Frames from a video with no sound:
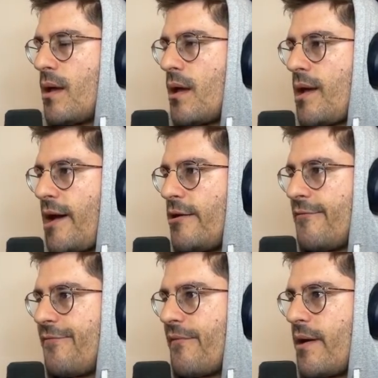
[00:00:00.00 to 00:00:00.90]
kind
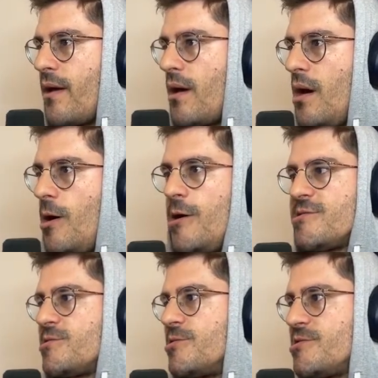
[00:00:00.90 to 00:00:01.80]
of
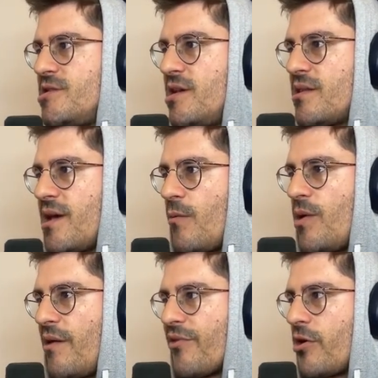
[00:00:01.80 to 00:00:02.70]
asserting that
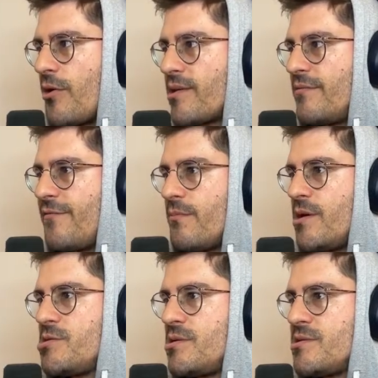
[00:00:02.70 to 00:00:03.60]
we have the correct
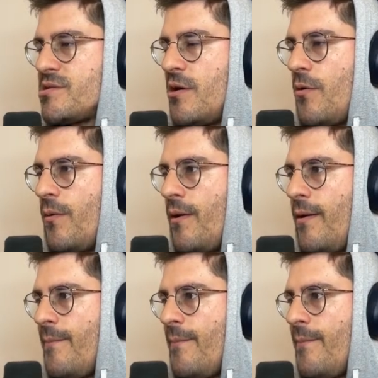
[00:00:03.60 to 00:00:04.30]
information. So